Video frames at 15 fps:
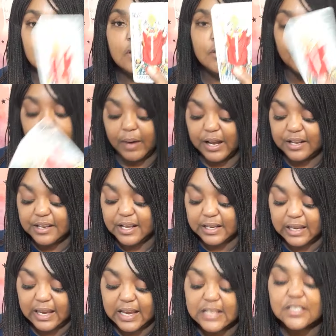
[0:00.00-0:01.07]
The mother of your
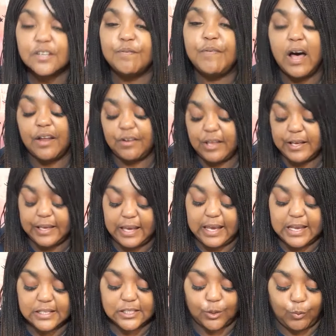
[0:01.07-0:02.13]
kids, the father of your
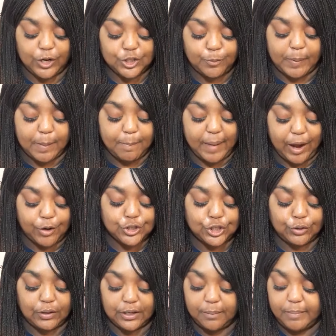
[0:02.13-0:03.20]
kids, someone you've been married to
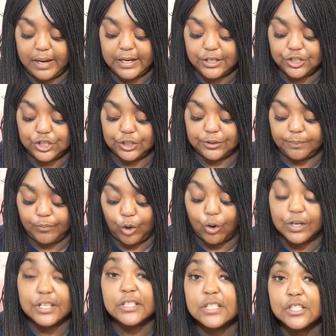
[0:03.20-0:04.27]
or committed to,
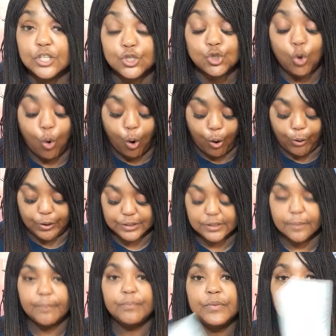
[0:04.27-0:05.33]
or this is a Taurus.
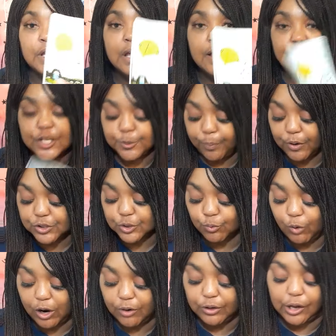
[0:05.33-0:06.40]
This person
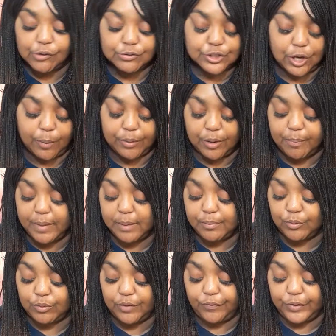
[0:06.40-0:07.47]
wants long-term
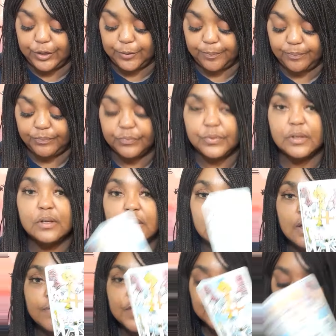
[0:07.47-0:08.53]
commitment with you.
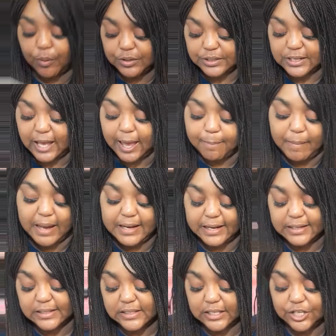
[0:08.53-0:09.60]
This person has made a
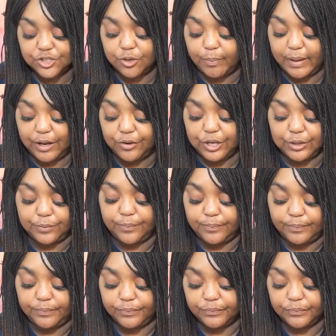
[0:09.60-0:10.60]
decision about you.